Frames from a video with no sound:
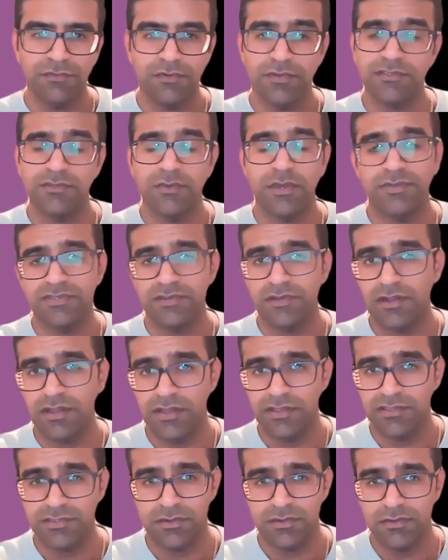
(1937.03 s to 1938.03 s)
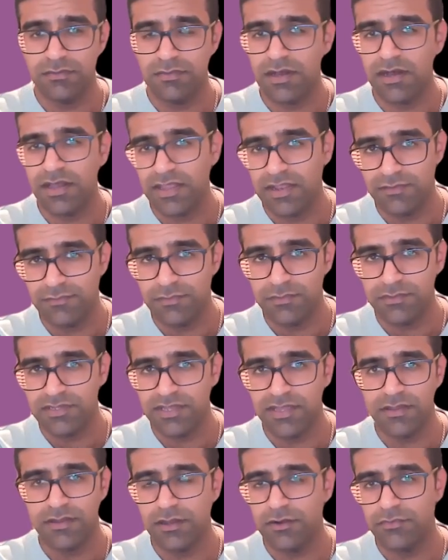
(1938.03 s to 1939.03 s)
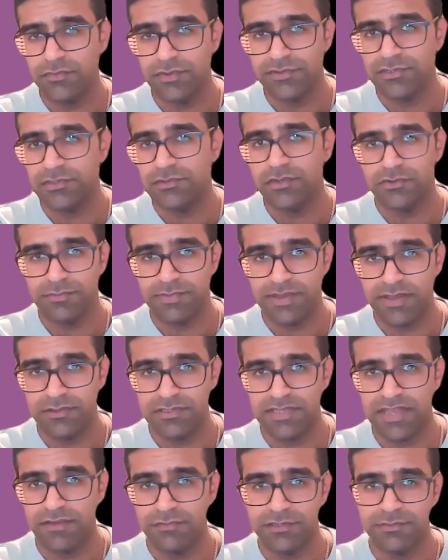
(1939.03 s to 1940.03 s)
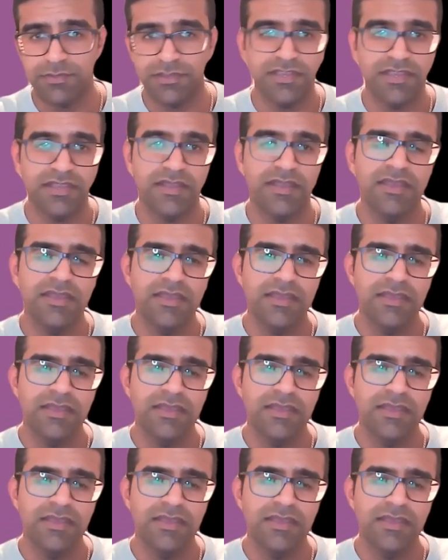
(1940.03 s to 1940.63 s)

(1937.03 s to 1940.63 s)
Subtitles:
I've also worked with some clients on higher levels, like £100, £200 average booking.